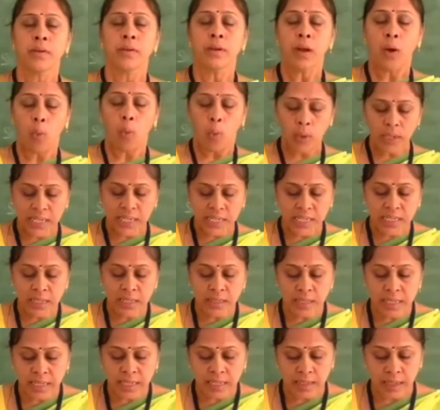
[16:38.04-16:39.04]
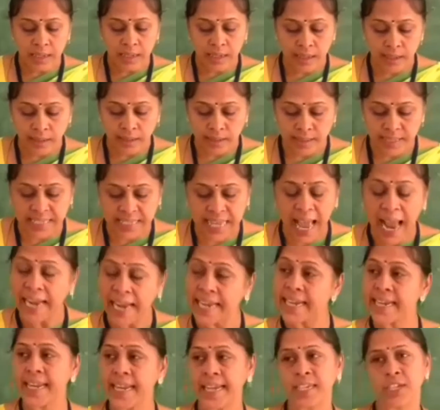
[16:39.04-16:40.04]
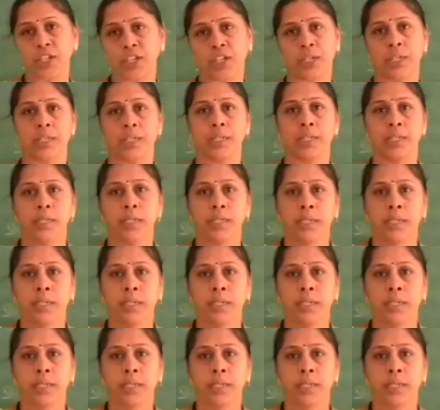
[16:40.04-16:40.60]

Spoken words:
What is this sanitation?